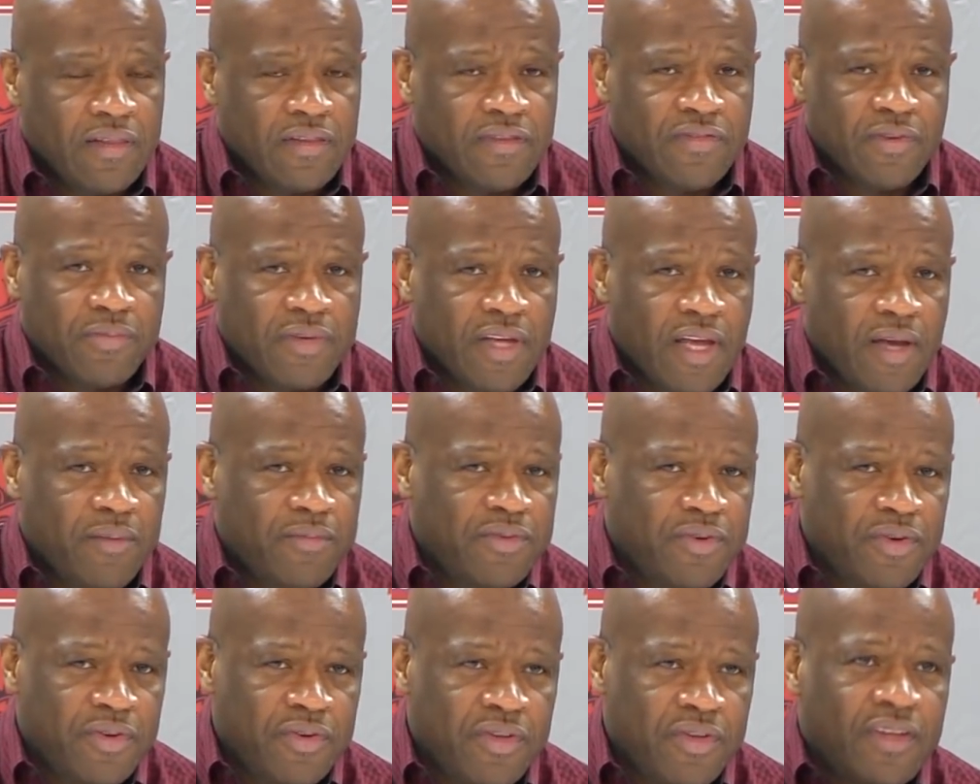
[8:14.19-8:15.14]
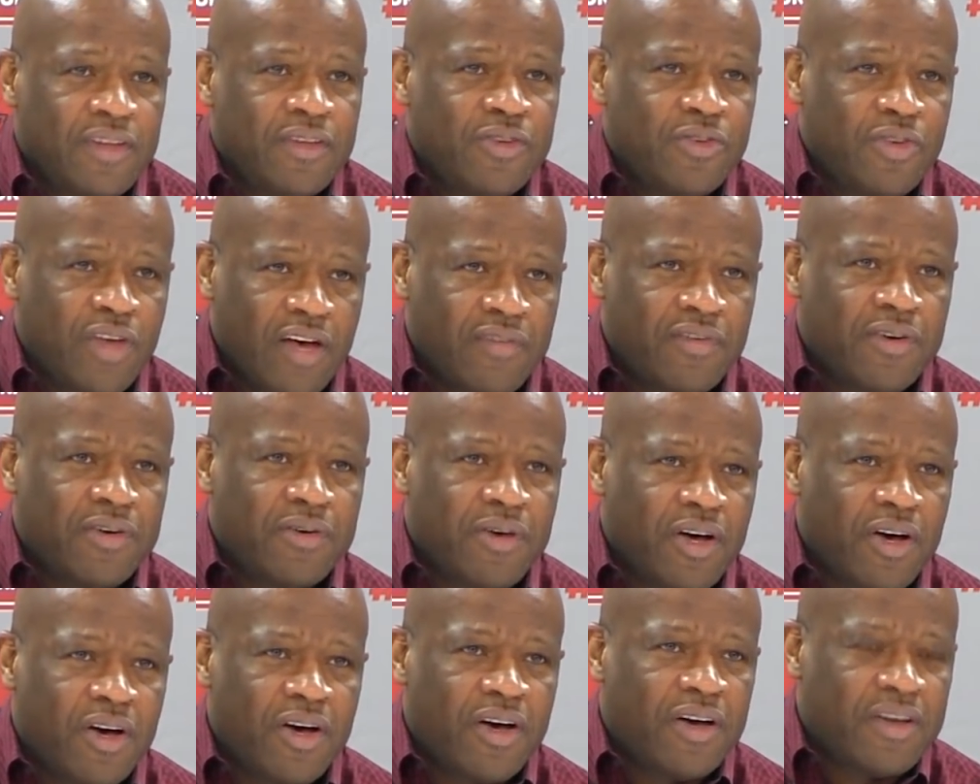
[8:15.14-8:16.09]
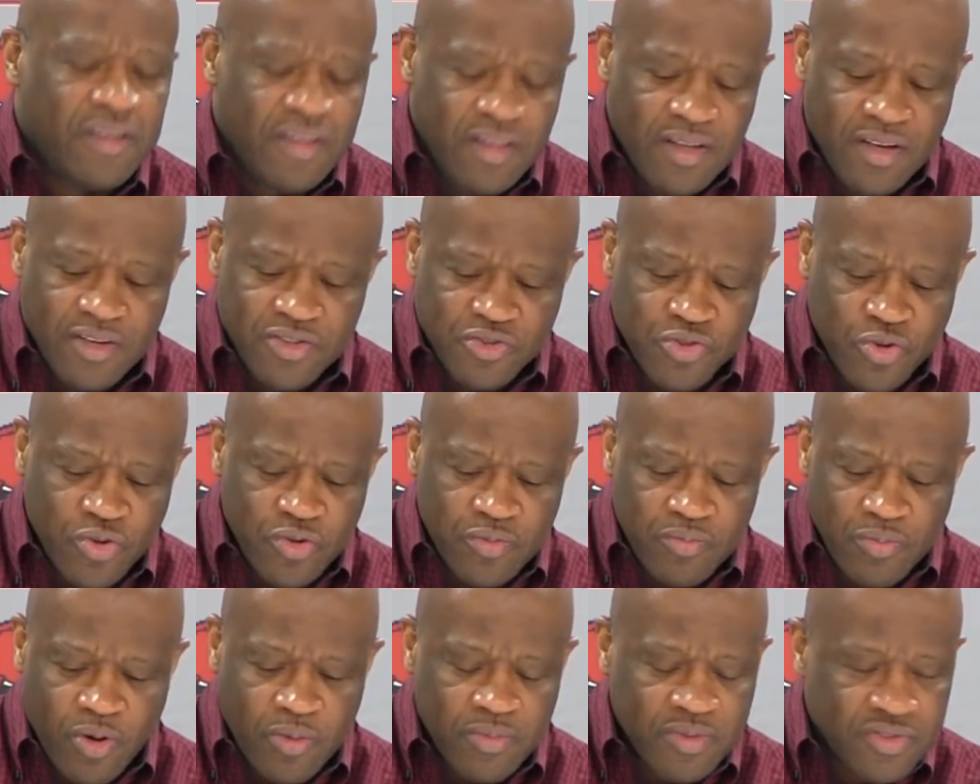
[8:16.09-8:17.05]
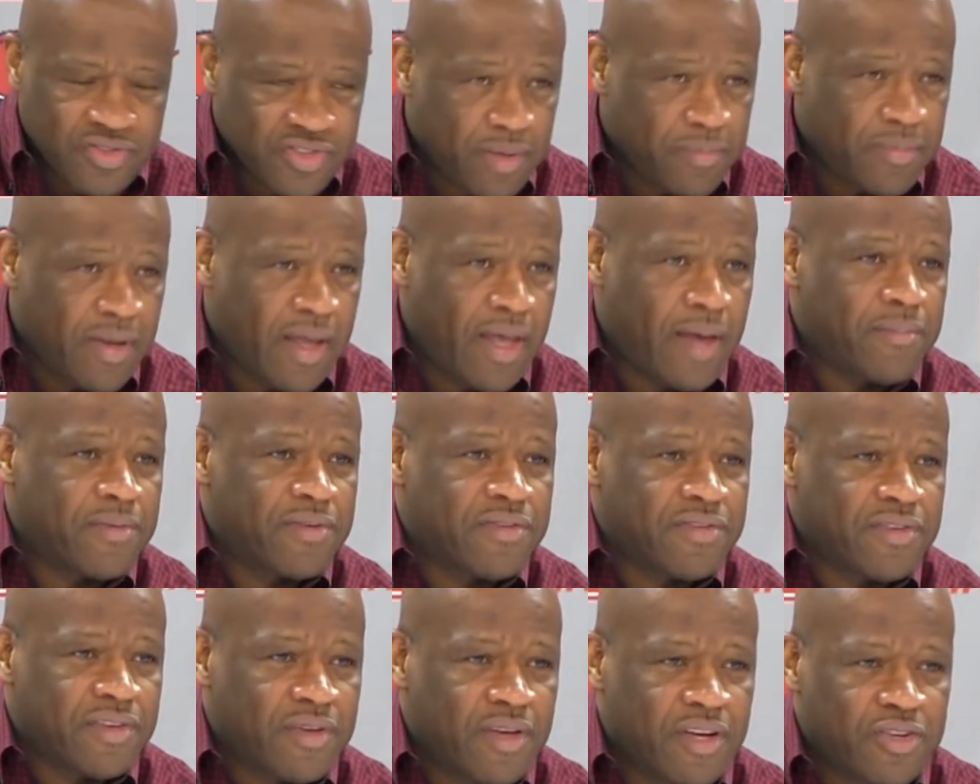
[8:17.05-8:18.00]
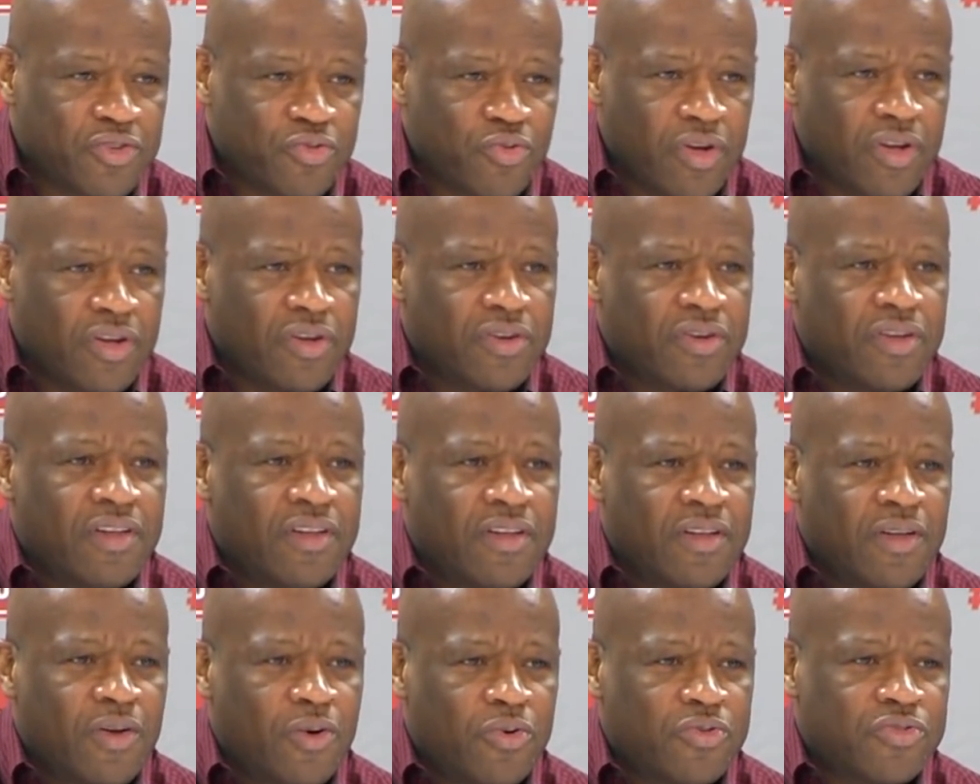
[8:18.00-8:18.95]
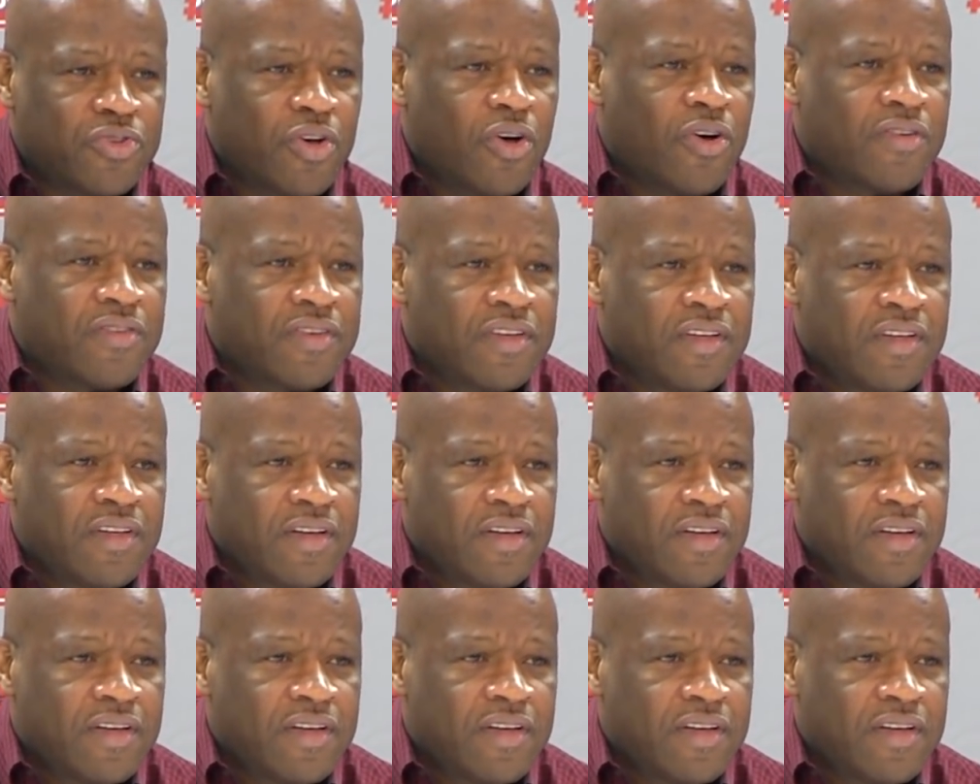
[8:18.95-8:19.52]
Sometimes you have a certain moment, something happens. A trigger goes off.